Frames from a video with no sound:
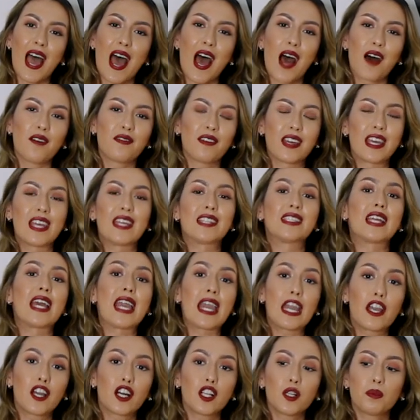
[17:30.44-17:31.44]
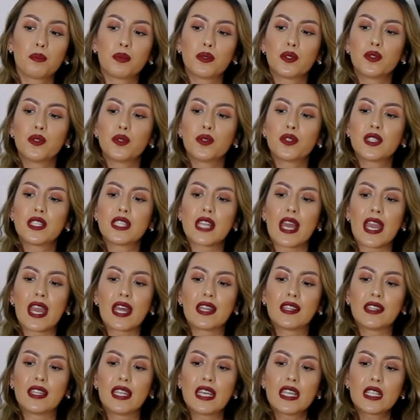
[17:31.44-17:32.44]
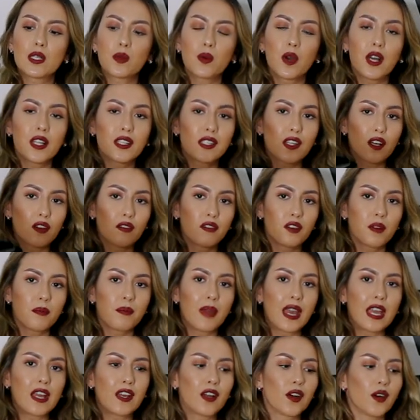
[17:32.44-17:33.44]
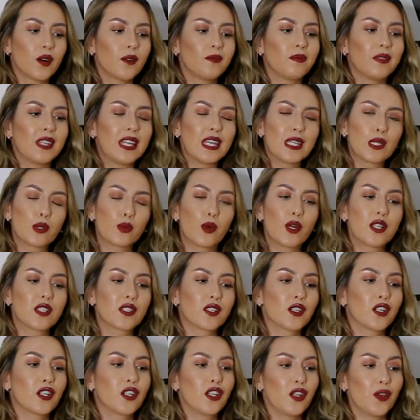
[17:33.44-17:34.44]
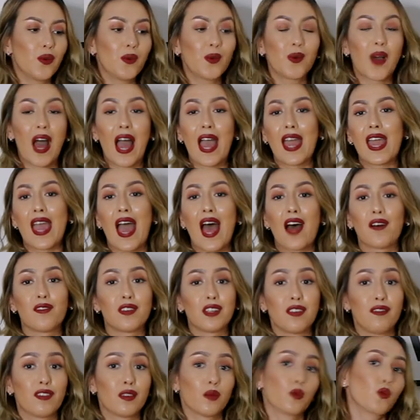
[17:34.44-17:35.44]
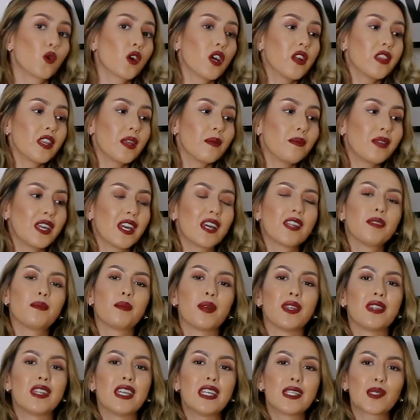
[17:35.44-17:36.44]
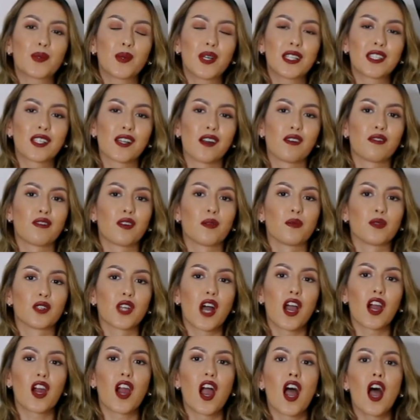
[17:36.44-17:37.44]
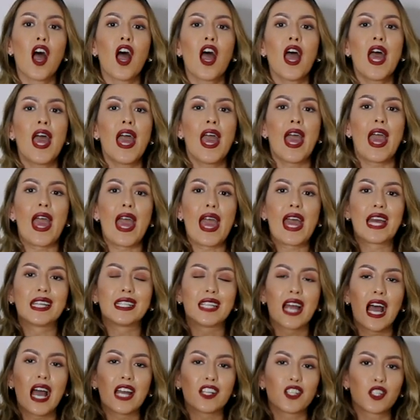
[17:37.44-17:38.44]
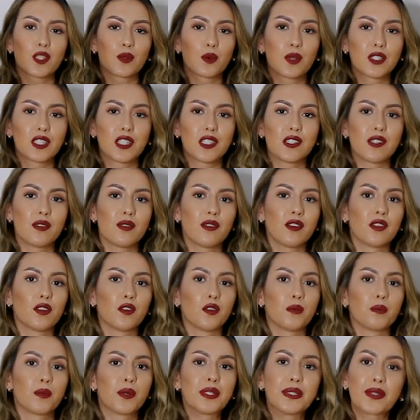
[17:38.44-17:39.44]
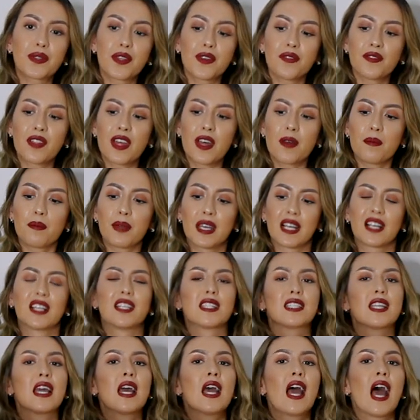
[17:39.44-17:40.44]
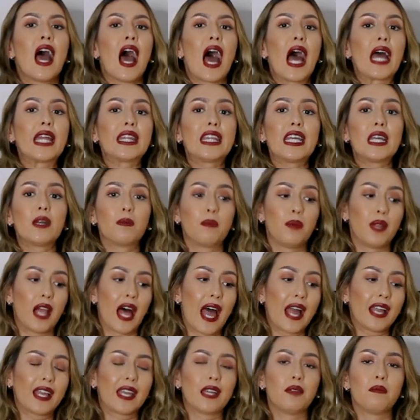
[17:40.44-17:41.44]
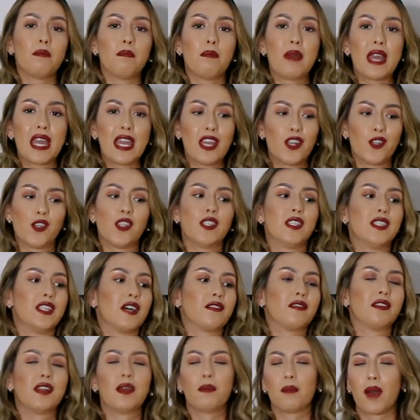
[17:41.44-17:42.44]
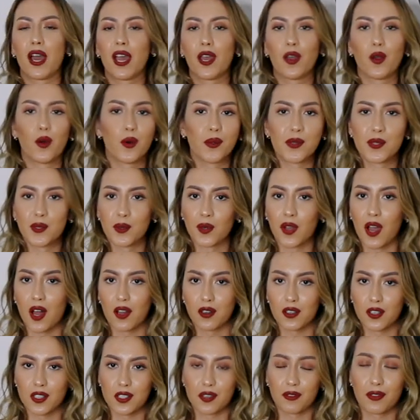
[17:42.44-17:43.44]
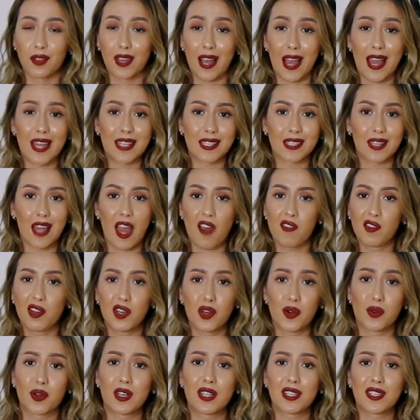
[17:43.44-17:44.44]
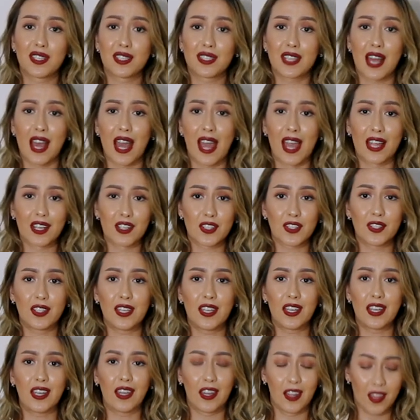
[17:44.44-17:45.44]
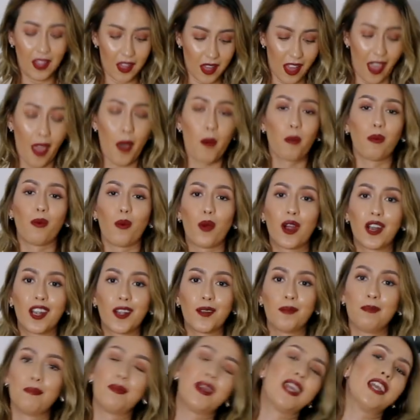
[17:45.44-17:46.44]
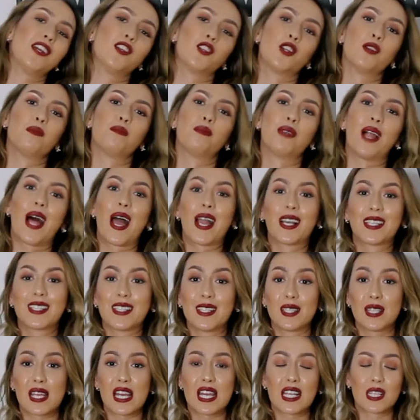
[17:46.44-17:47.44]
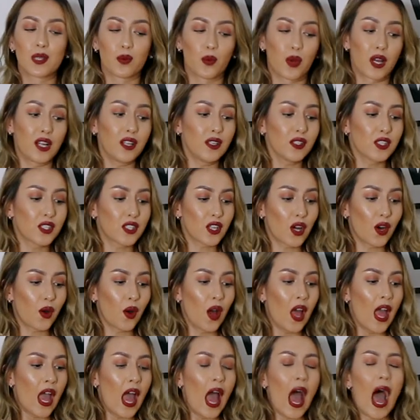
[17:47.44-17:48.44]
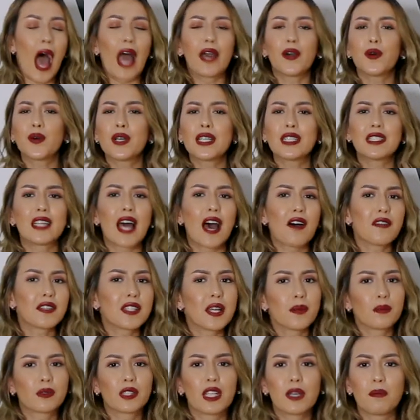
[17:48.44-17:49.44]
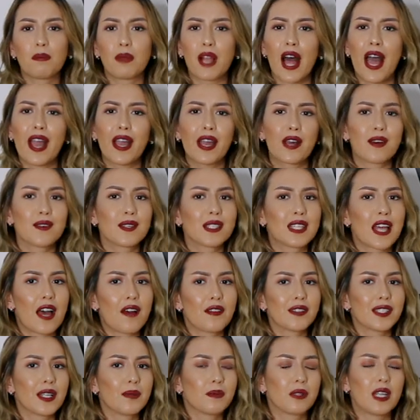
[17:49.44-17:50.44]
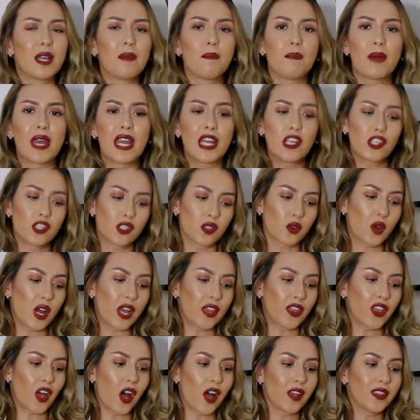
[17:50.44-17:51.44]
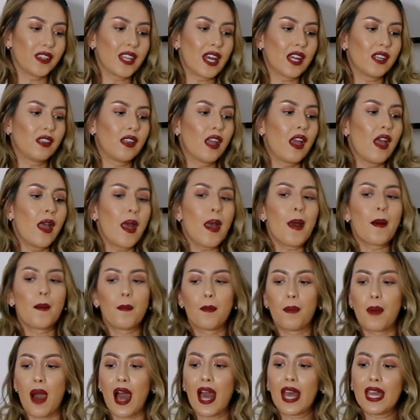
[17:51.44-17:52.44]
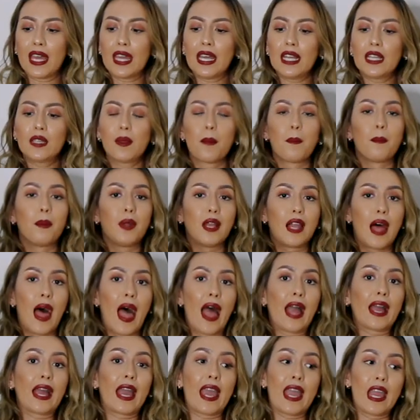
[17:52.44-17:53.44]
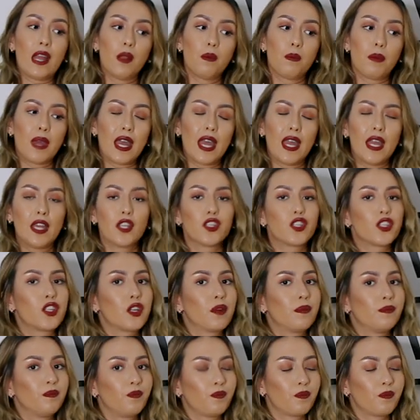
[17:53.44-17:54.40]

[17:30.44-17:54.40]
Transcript: have is ankle boots and these ones are from Mango. These ones are new. I haven't even worn them yet, but these ones are from Zara and I just wanted to include both of them because I think black and beige is definitely my go-to colors. If you guys haven't noticed, I actually am wearing beige and black today as well. So I always have something black, I always have something beige. So I thought that buying black and beige